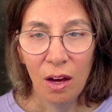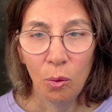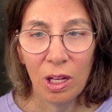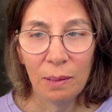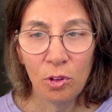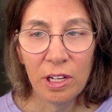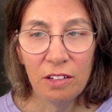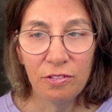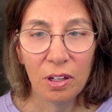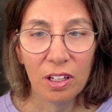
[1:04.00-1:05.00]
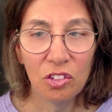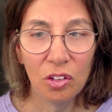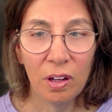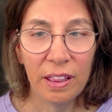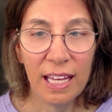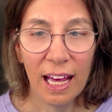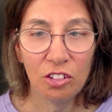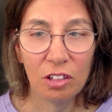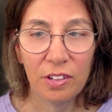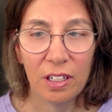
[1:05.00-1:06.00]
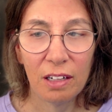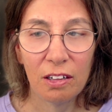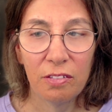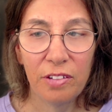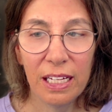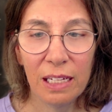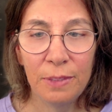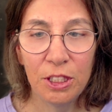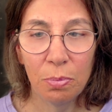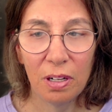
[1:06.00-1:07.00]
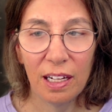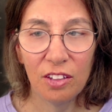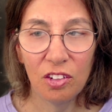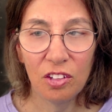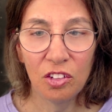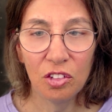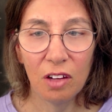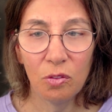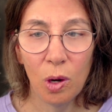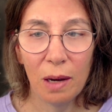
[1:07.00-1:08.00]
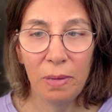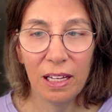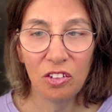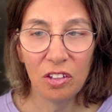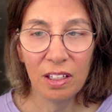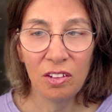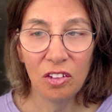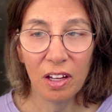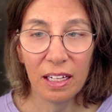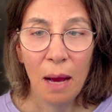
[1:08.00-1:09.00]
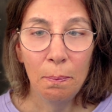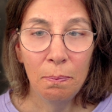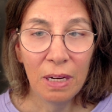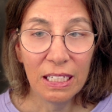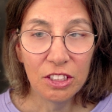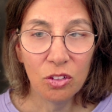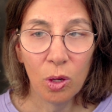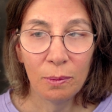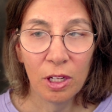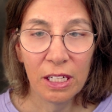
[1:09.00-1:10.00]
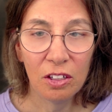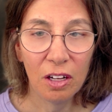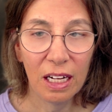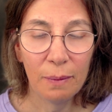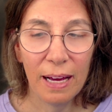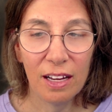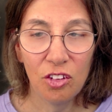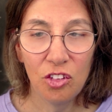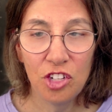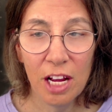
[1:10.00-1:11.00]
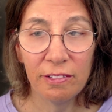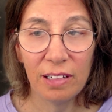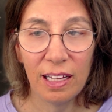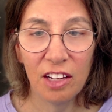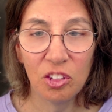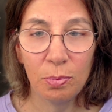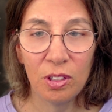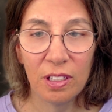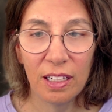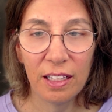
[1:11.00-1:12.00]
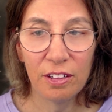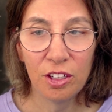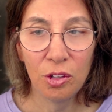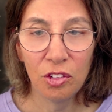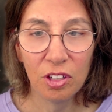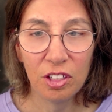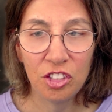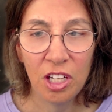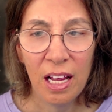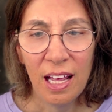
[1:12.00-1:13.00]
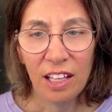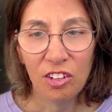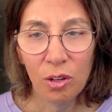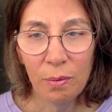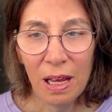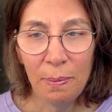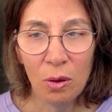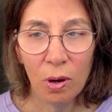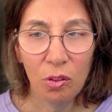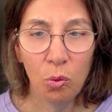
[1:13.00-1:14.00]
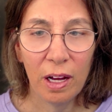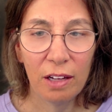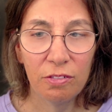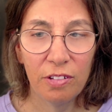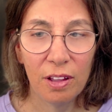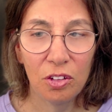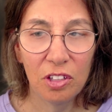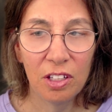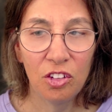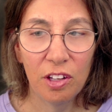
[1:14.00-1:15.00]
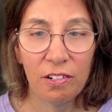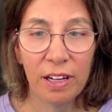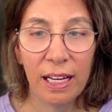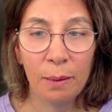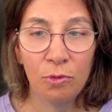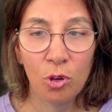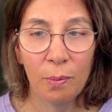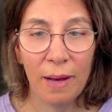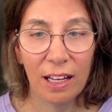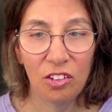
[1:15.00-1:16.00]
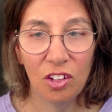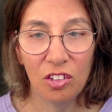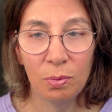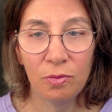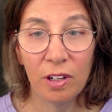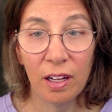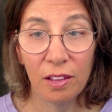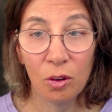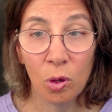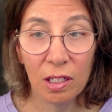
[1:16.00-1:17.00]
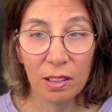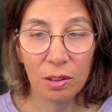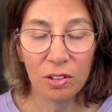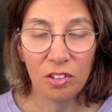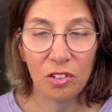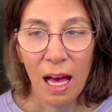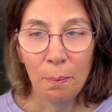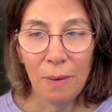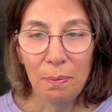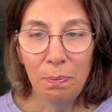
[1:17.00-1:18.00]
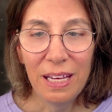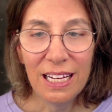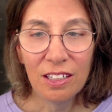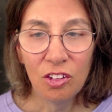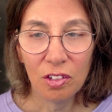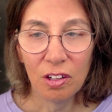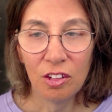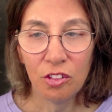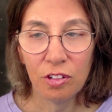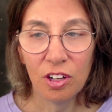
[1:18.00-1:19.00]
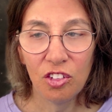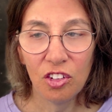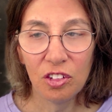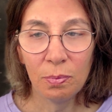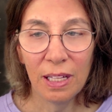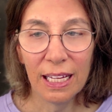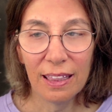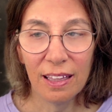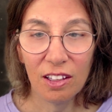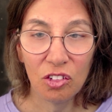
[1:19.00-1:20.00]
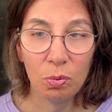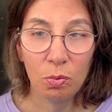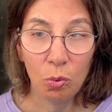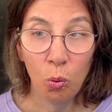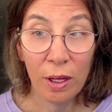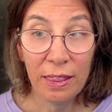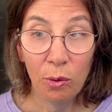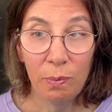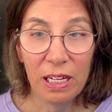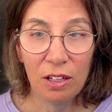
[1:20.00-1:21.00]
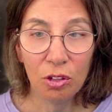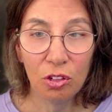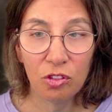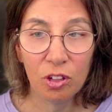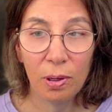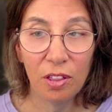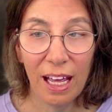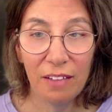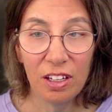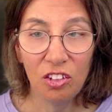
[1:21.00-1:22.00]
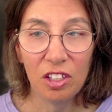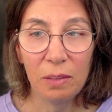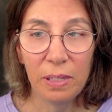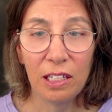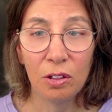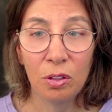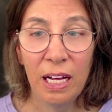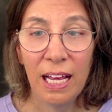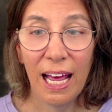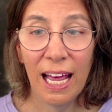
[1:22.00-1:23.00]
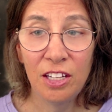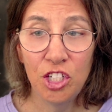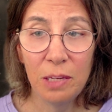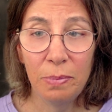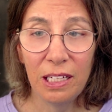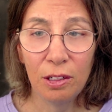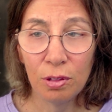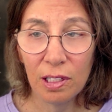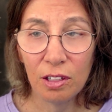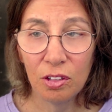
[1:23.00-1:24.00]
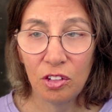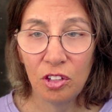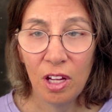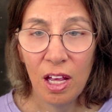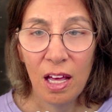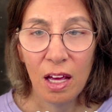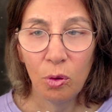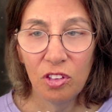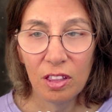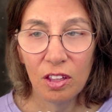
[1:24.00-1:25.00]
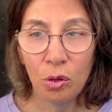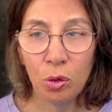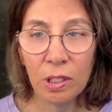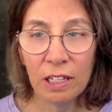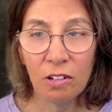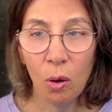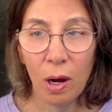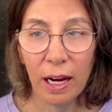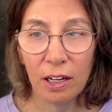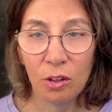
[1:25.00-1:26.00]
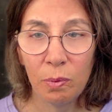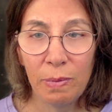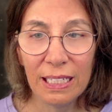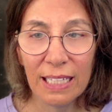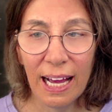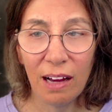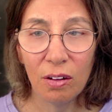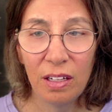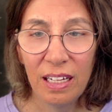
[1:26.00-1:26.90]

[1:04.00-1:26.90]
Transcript: While I'm going to focus on the astrophotography image processing software PixInsight, much of what I'm going to talk about is generalizable to other usage, so it may be worthwhile for those considering an M4 Max system for other workloads. My big concerns for a system like this, one that would be used for both heavy CPU and GPU loads, was that the cooling required would be loud